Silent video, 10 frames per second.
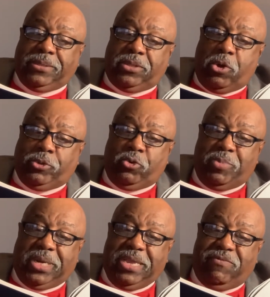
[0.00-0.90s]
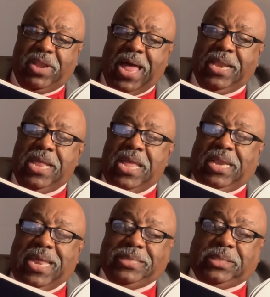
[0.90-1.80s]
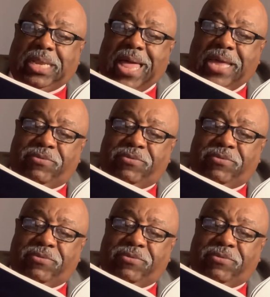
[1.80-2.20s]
of those who believe not, lest the light of